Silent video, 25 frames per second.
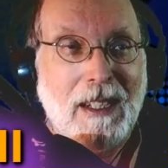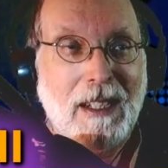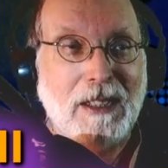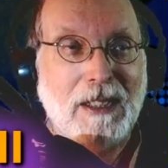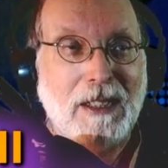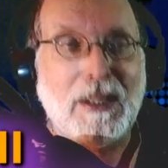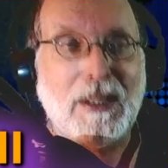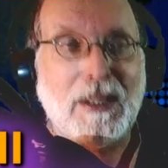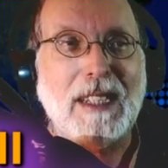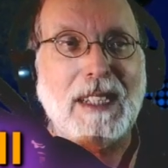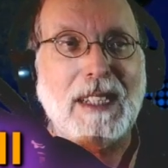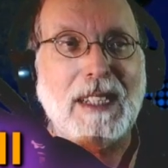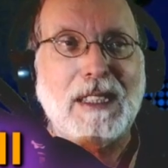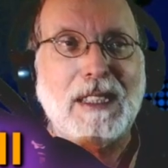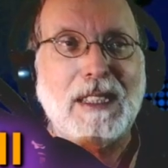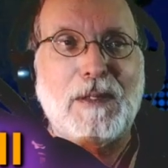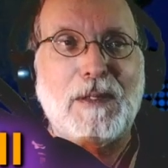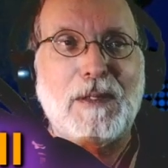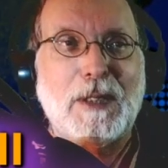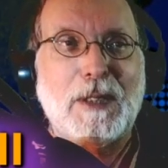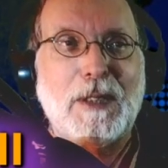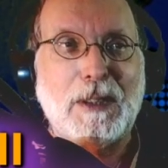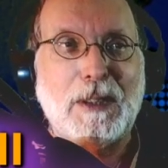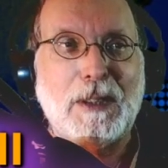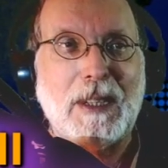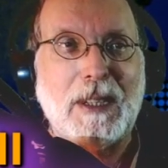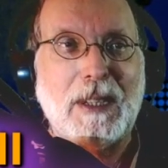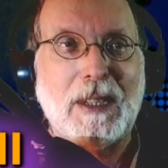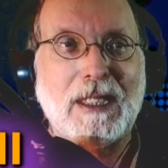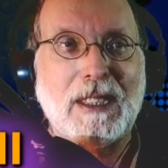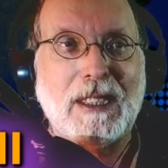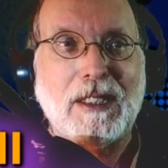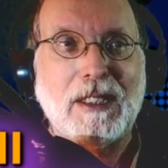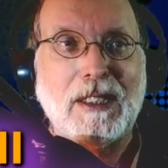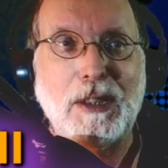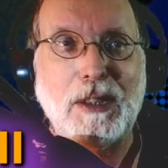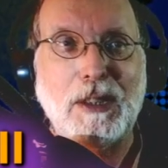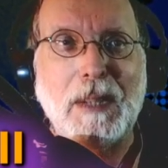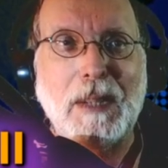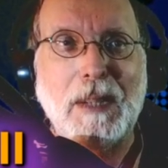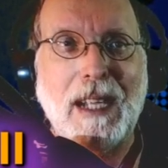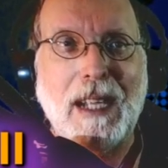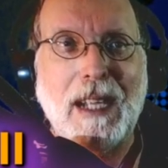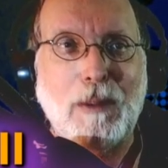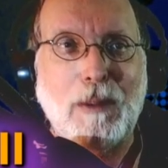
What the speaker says: So that's the first question. Do we have a